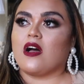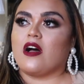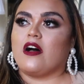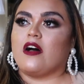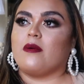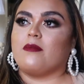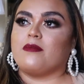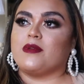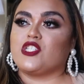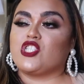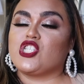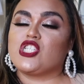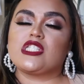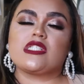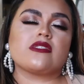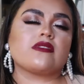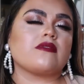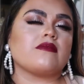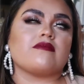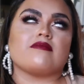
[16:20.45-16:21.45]
Um, it's
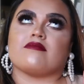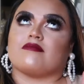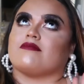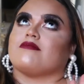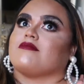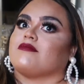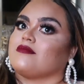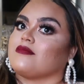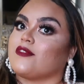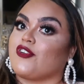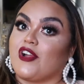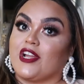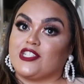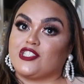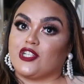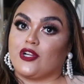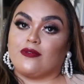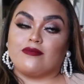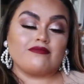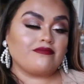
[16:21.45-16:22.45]
just
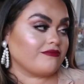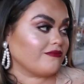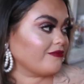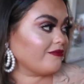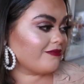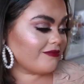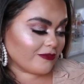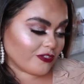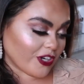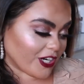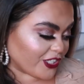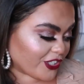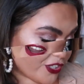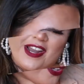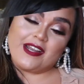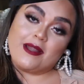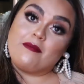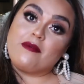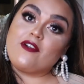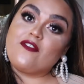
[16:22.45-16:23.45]
great show great
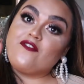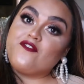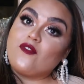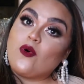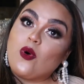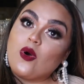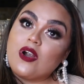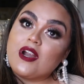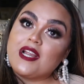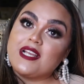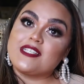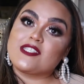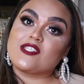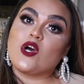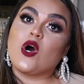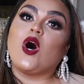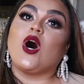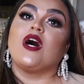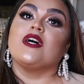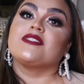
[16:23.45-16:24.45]
show number four is
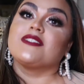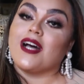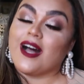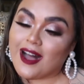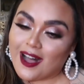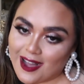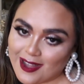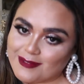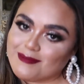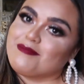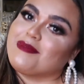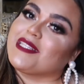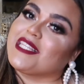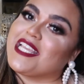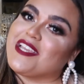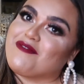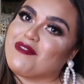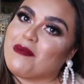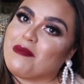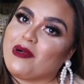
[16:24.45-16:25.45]
called
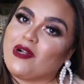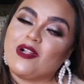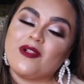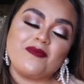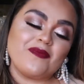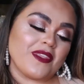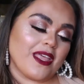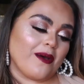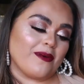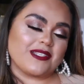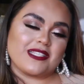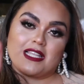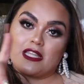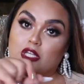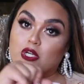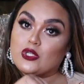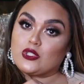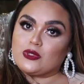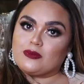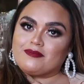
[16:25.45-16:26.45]
unbelievable that was a
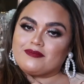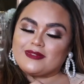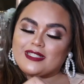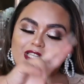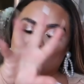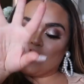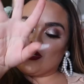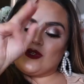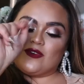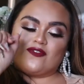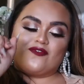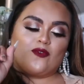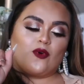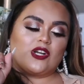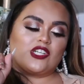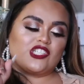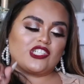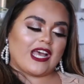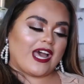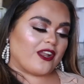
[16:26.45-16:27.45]
little a little
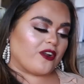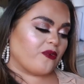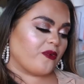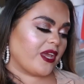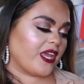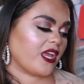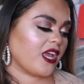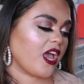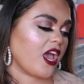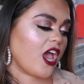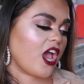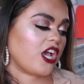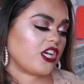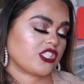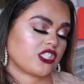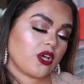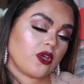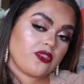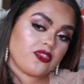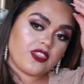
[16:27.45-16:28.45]
foreshadowing
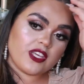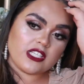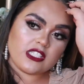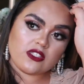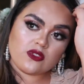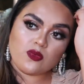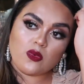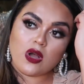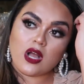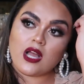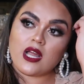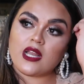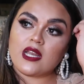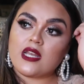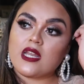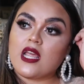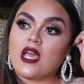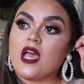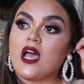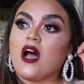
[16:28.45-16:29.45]
so this
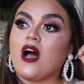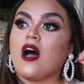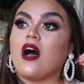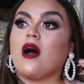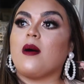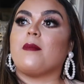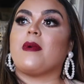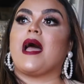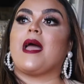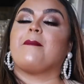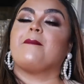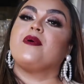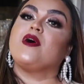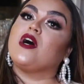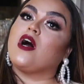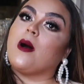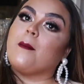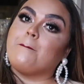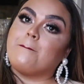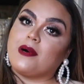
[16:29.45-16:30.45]
one um i
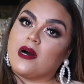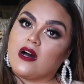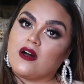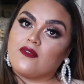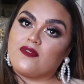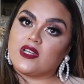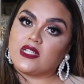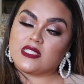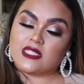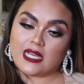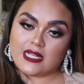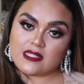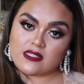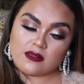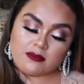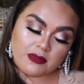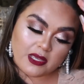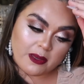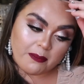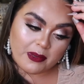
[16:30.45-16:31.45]
put above dead
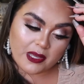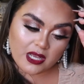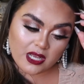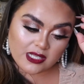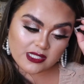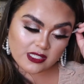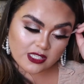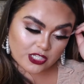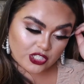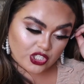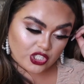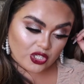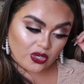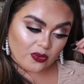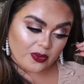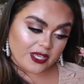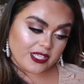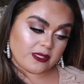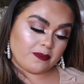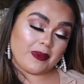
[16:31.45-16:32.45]
to me because this
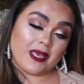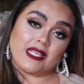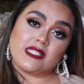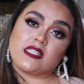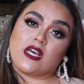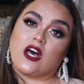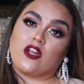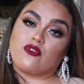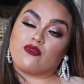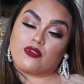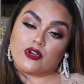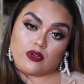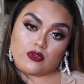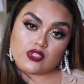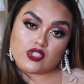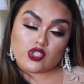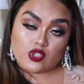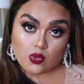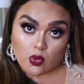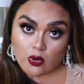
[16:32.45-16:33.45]
show is based on
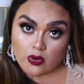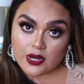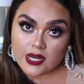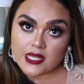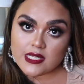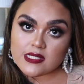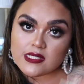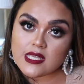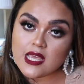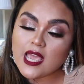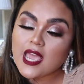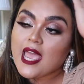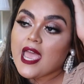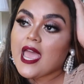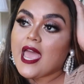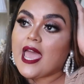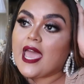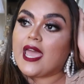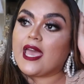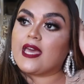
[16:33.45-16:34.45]
real stories
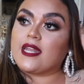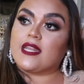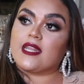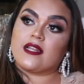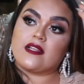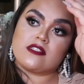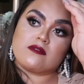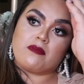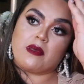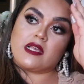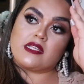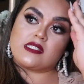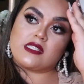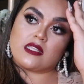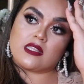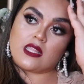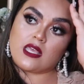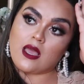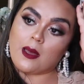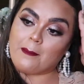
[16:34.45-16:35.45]
and it is
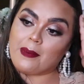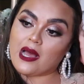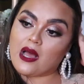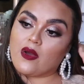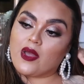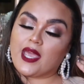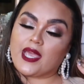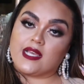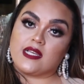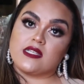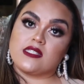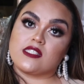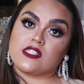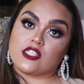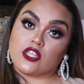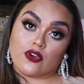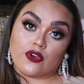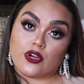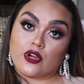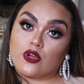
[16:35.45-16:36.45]
basically about a
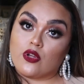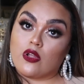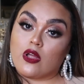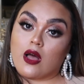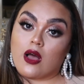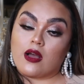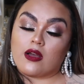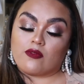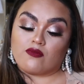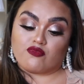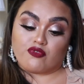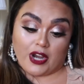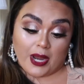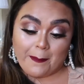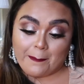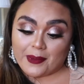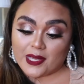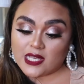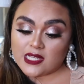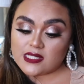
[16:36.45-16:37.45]
serial
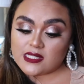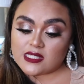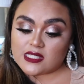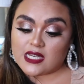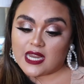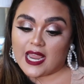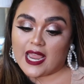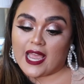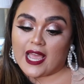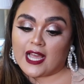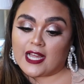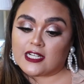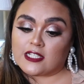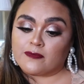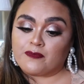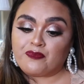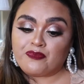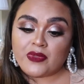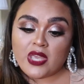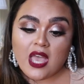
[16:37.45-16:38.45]
rapist
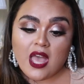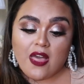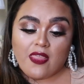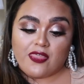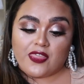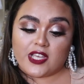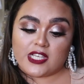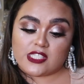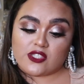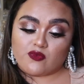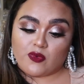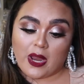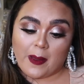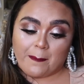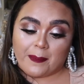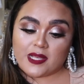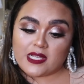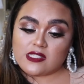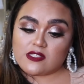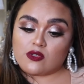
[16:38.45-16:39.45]
and this
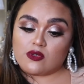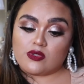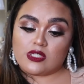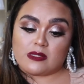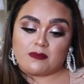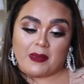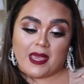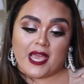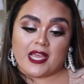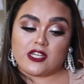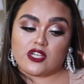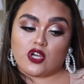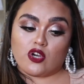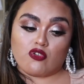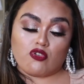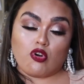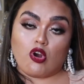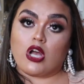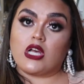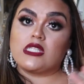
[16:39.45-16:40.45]
rapist who spanned
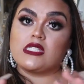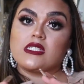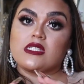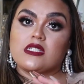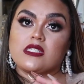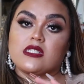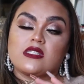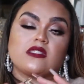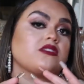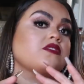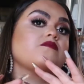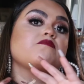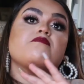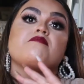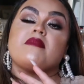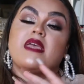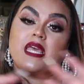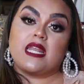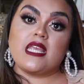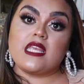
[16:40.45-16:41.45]
across
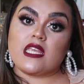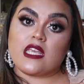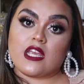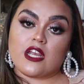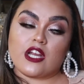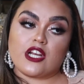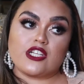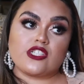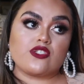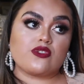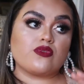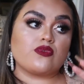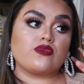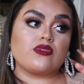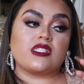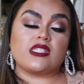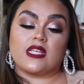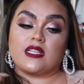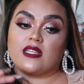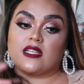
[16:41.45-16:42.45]
many years who
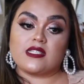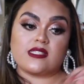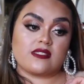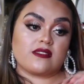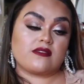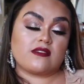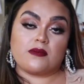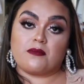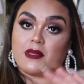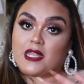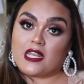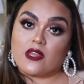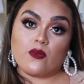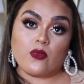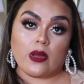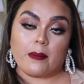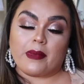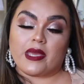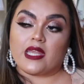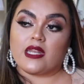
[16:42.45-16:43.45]
did this to many
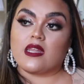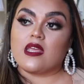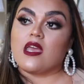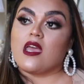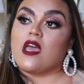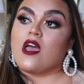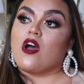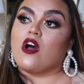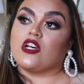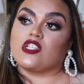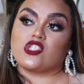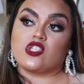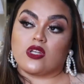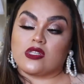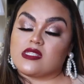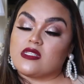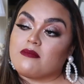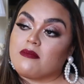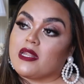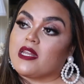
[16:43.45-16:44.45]
women,
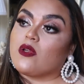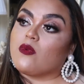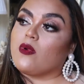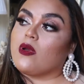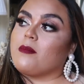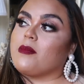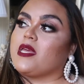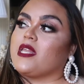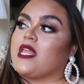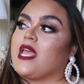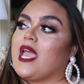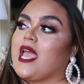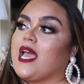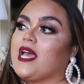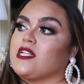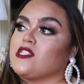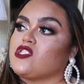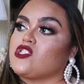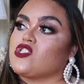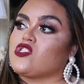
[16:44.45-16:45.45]
assaulted many women,
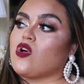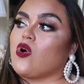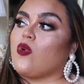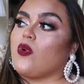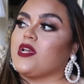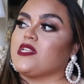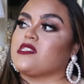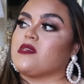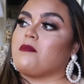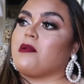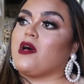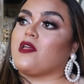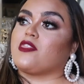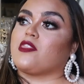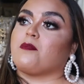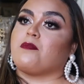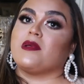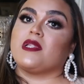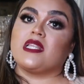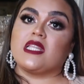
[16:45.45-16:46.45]
and so it's about
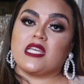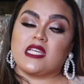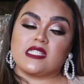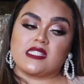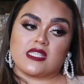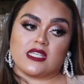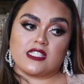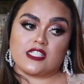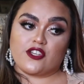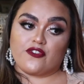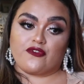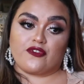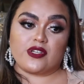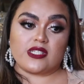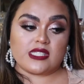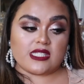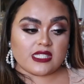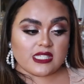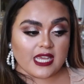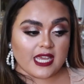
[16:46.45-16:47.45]
the police in
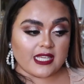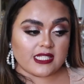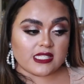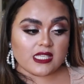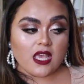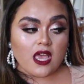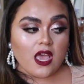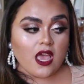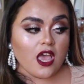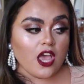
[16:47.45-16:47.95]
different states,